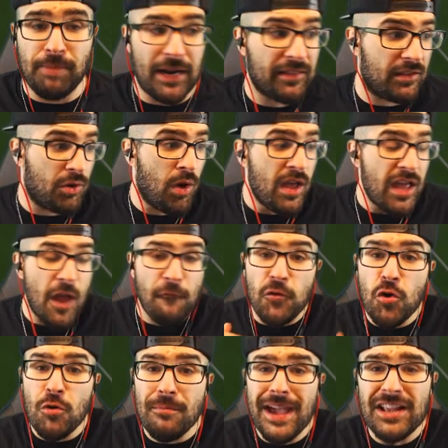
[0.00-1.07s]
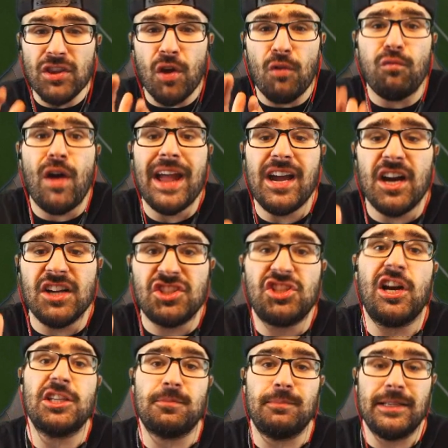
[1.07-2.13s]
better than you. If you make the right
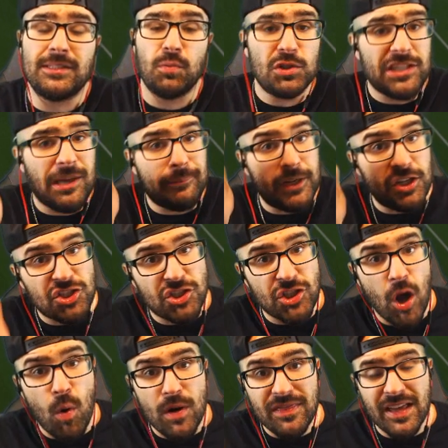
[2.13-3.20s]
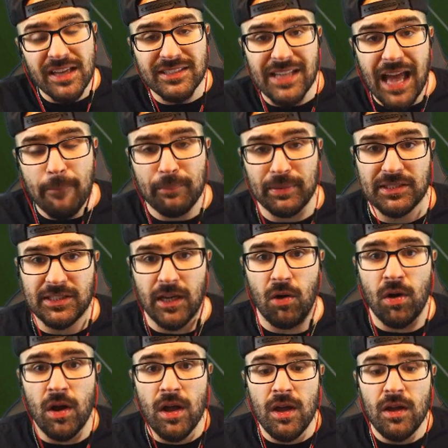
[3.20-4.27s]
adjustments, which I'm going to show in this
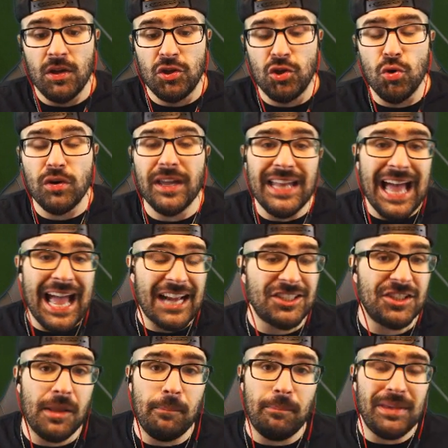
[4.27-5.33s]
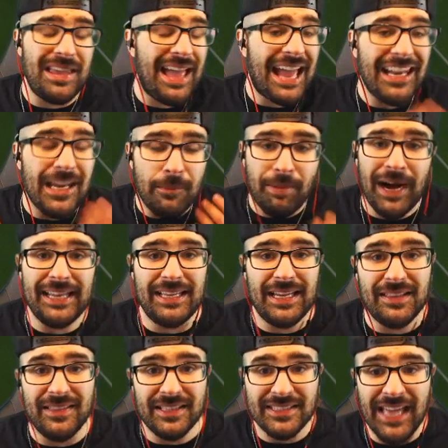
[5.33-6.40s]
episode, you can actually beat anybody
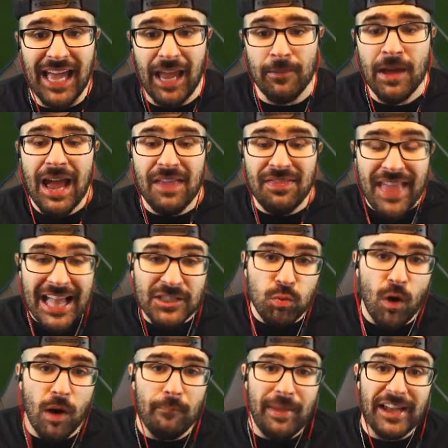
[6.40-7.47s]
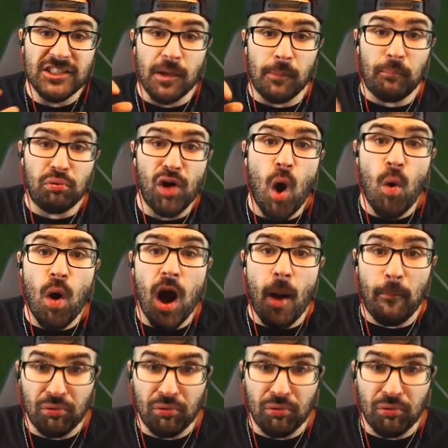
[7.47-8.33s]
in this game. And that's what makes a pro a